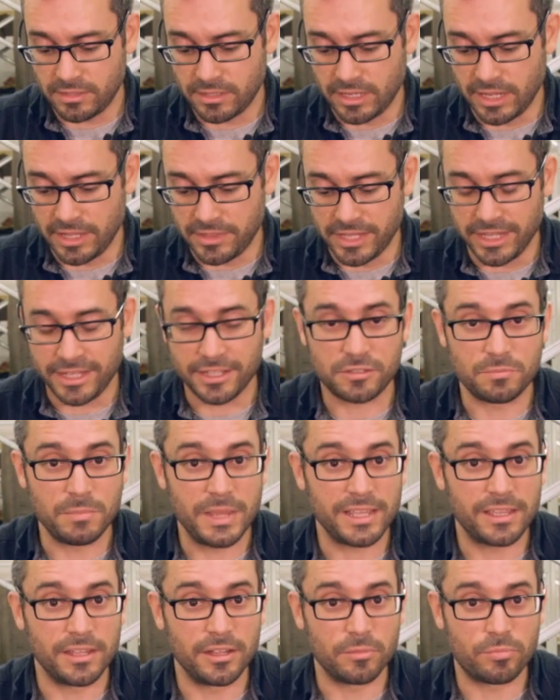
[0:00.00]
I think it's
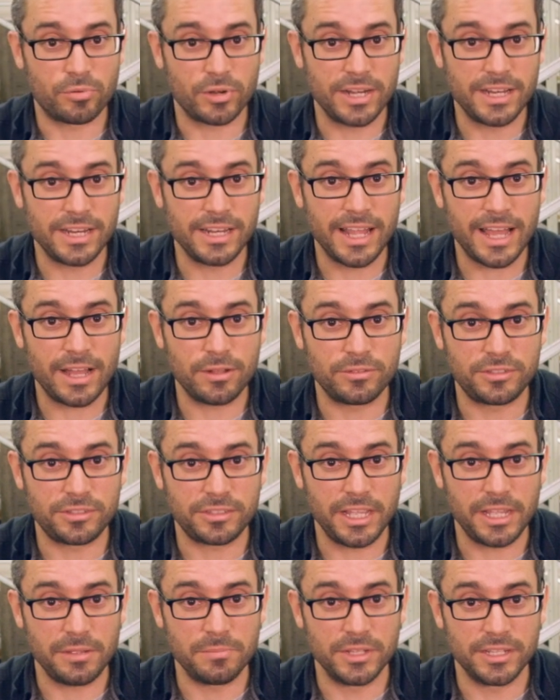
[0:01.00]
making a pretty loud
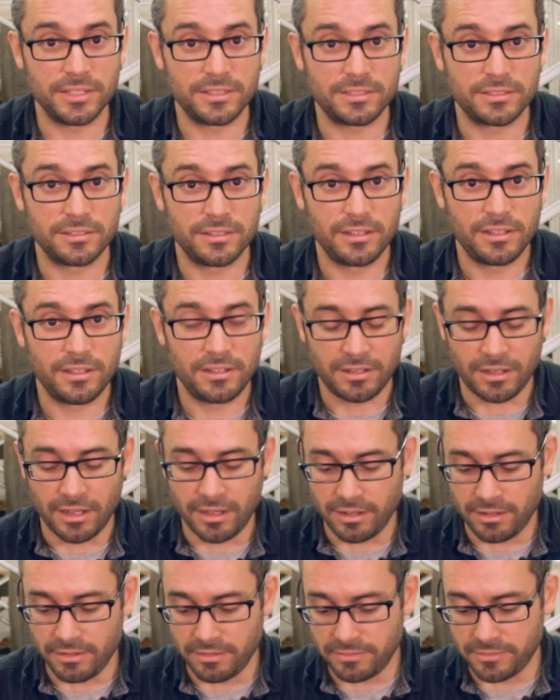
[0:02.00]
statement
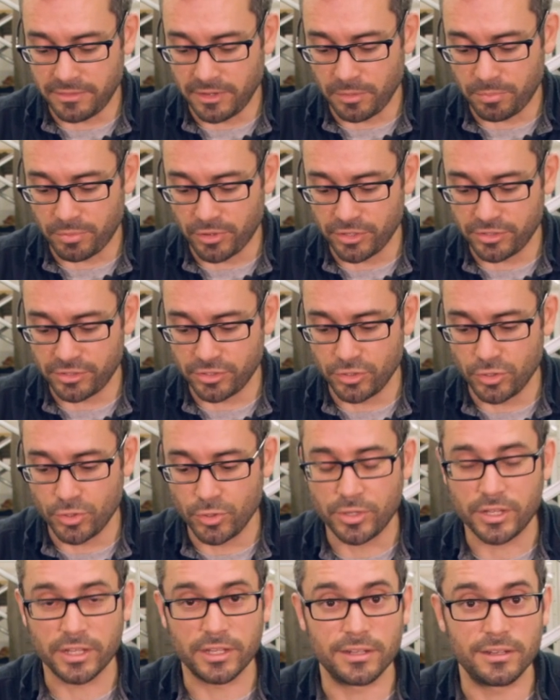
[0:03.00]
of a person who
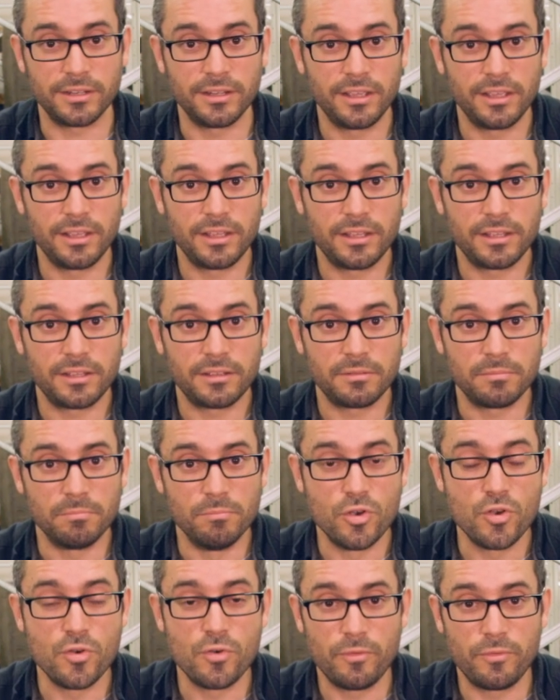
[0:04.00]
can
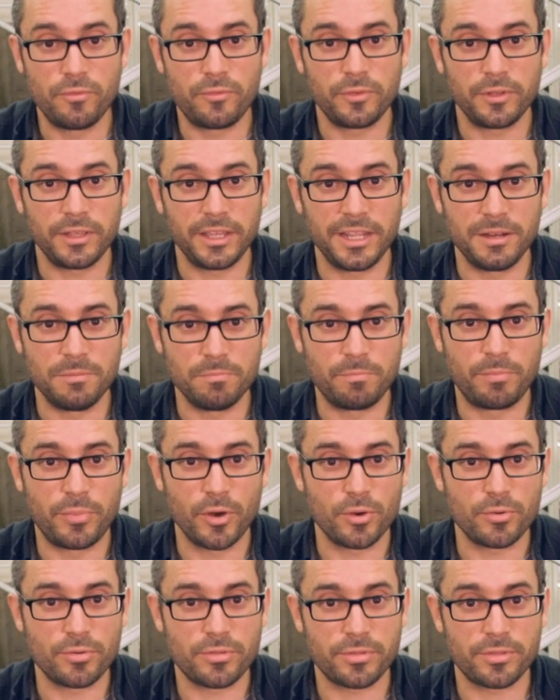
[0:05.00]
move in
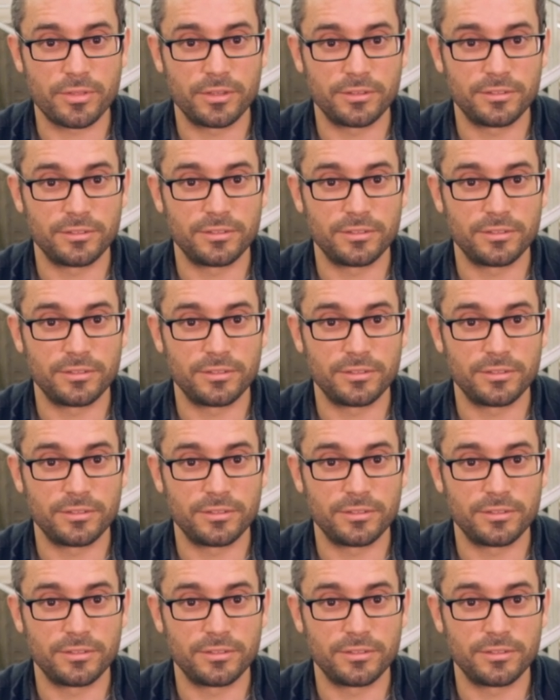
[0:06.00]
both